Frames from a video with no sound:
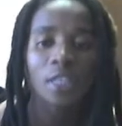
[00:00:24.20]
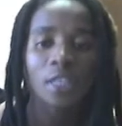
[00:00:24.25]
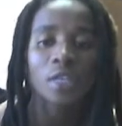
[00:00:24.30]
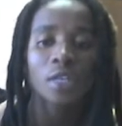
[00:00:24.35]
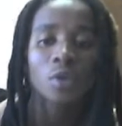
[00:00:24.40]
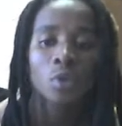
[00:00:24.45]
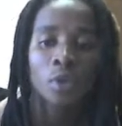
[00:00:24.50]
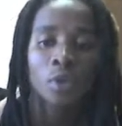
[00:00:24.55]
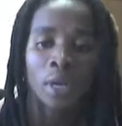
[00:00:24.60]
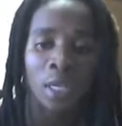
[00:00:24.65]

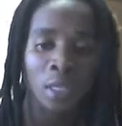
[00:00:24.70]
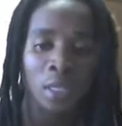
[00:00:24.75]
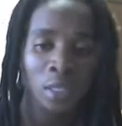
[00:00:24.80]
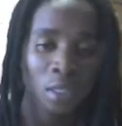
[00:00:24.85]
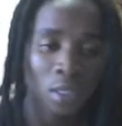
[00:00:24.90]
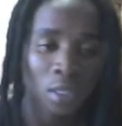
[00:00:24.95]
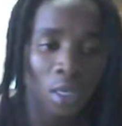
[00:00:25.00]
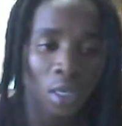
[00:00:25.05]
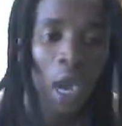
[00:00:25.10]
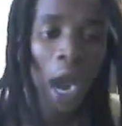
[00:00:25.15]

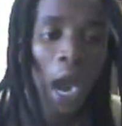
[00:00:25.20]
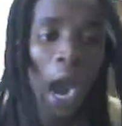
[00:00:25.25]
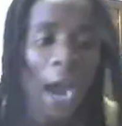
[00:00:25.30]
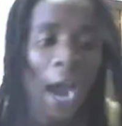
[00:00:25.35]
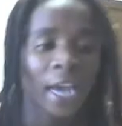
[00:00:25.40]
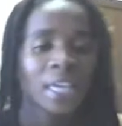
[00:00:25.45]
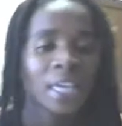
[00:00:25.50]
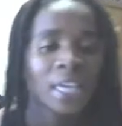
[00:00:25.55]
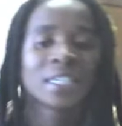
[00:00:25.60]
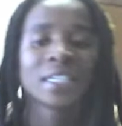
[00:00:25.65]
theories,
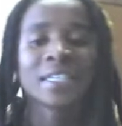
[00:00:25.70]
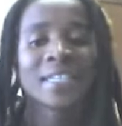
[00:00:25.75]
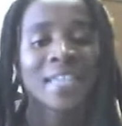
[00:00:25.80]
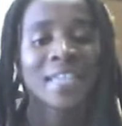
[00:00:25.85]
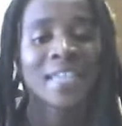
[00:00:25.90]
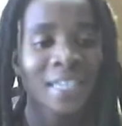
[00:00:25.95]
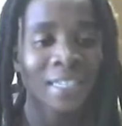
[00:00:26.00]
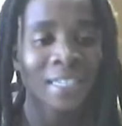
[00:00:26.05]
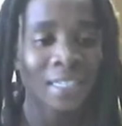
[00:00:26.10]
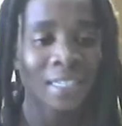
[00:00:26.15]

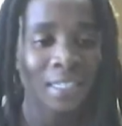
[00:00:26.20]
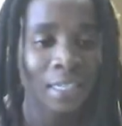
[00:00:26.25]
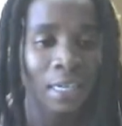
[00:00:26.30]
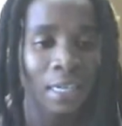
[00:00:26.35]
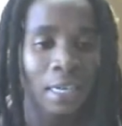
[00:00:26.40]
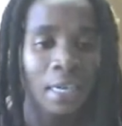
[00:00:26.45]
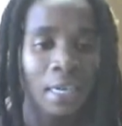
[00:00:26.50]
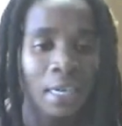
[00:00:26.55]
ideas,